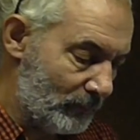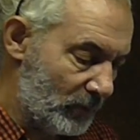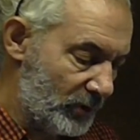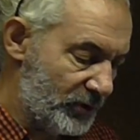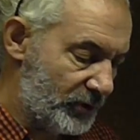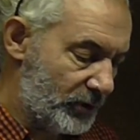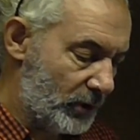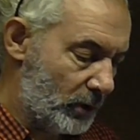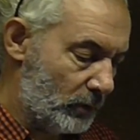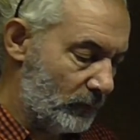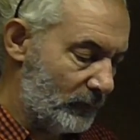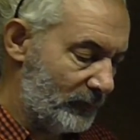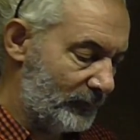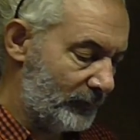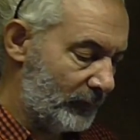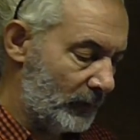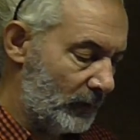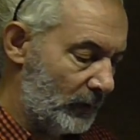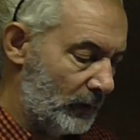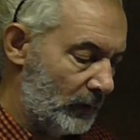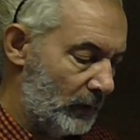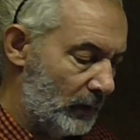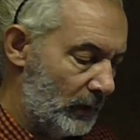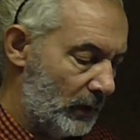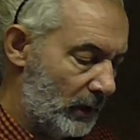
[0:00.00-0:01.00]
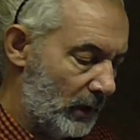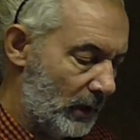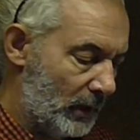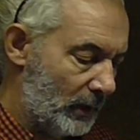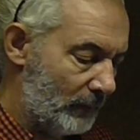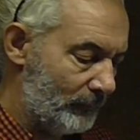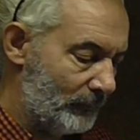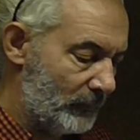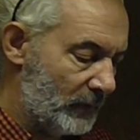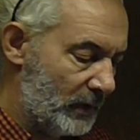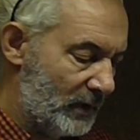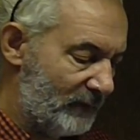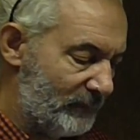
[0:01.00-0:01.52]
myself,
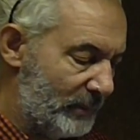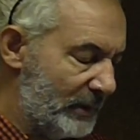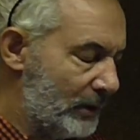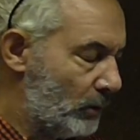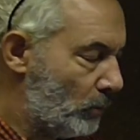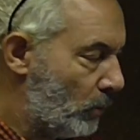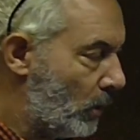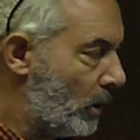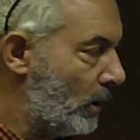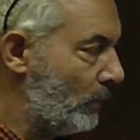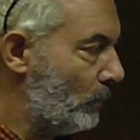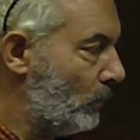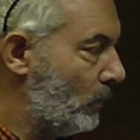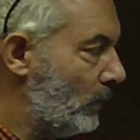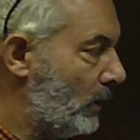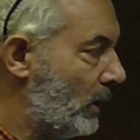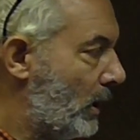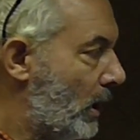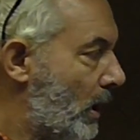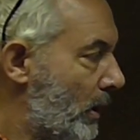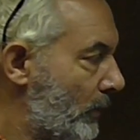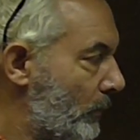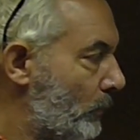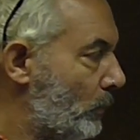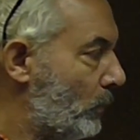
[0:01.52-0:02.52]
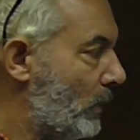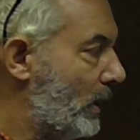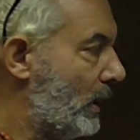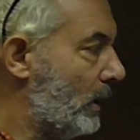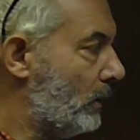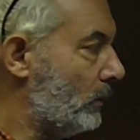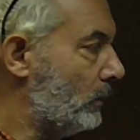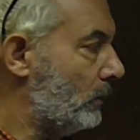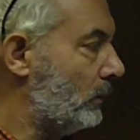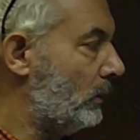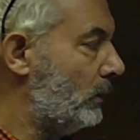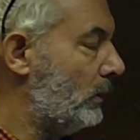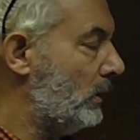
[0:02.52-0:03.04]
have been quite
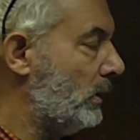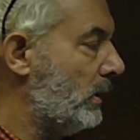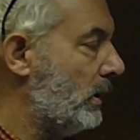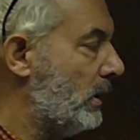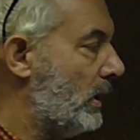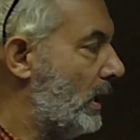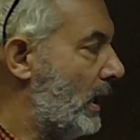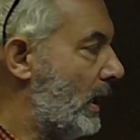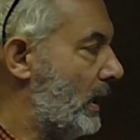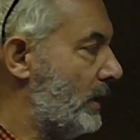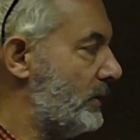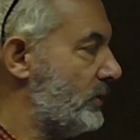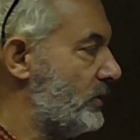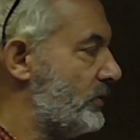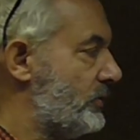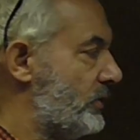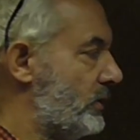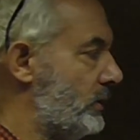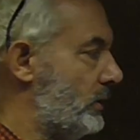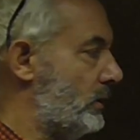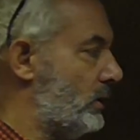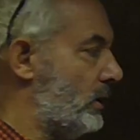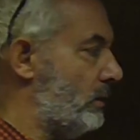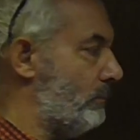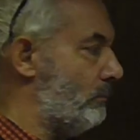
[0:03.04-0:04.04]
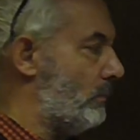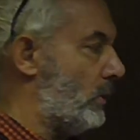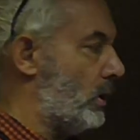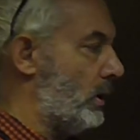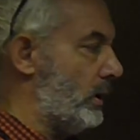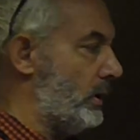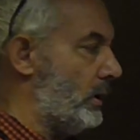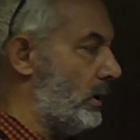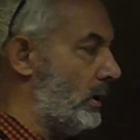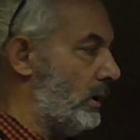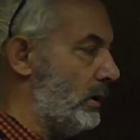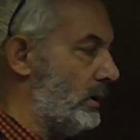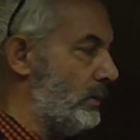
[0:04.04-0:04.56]
unwell, and you know, my
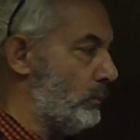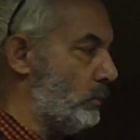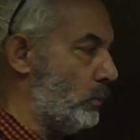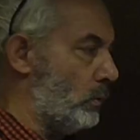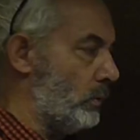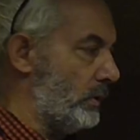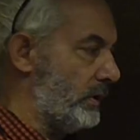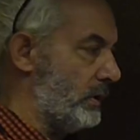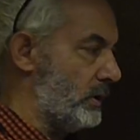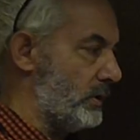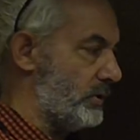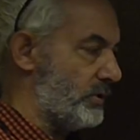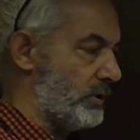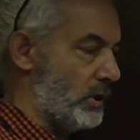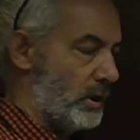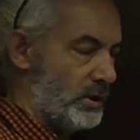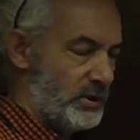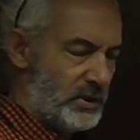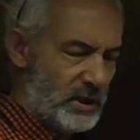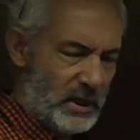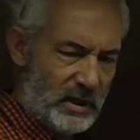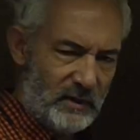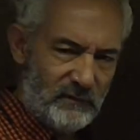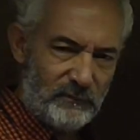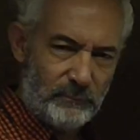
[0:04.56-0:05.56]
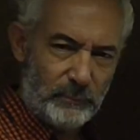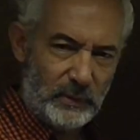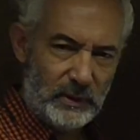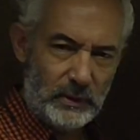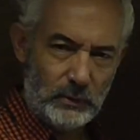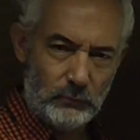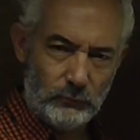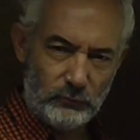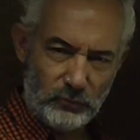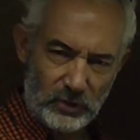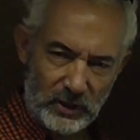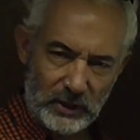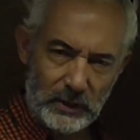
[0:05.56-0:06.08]
early warning signs have
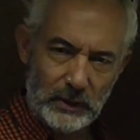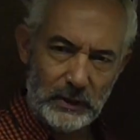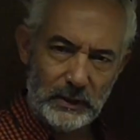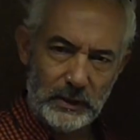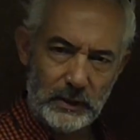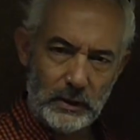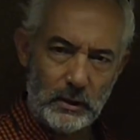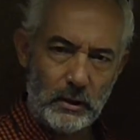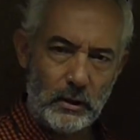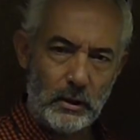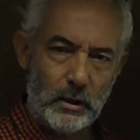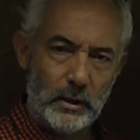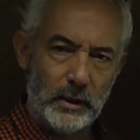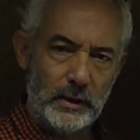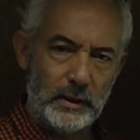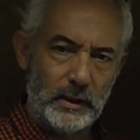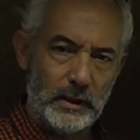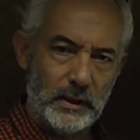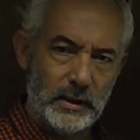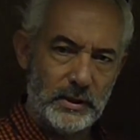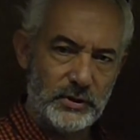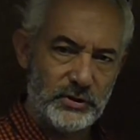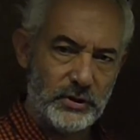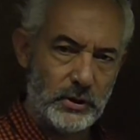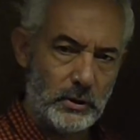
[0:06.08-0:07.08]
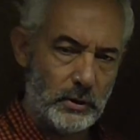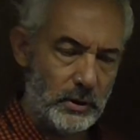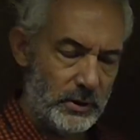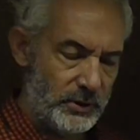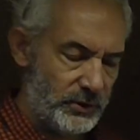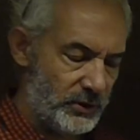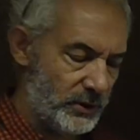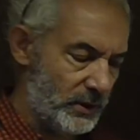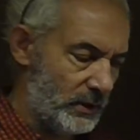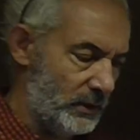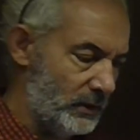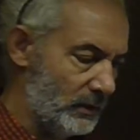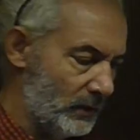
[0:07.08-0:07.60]
been really high
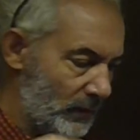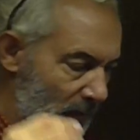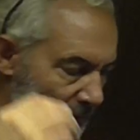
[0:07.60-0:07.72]
anxiety,